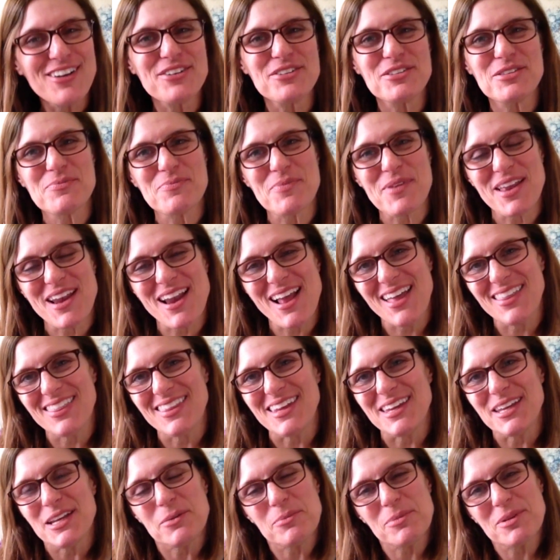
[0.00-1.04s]
who's been on
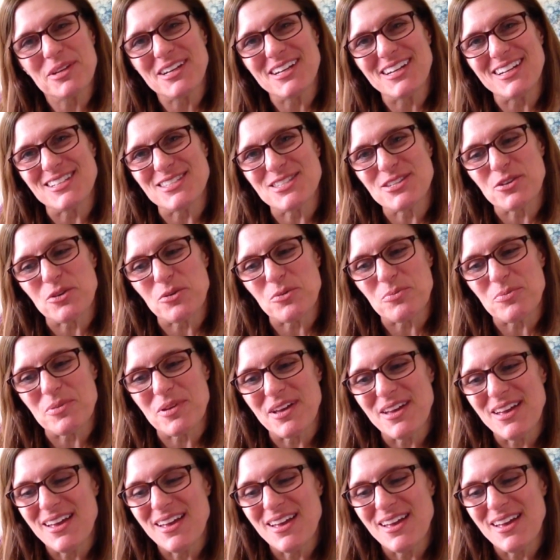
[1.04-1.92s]
the Itty Bitty Knits group